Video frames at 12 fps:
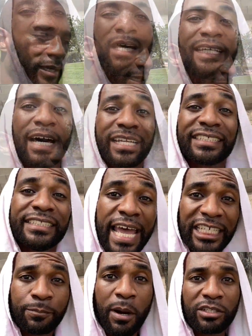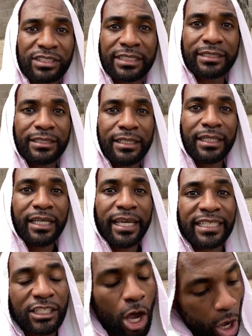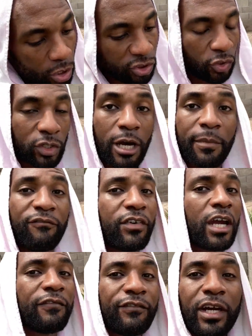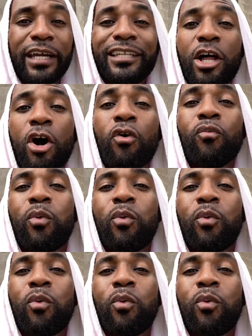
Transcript: Now this next person has also come a very, very long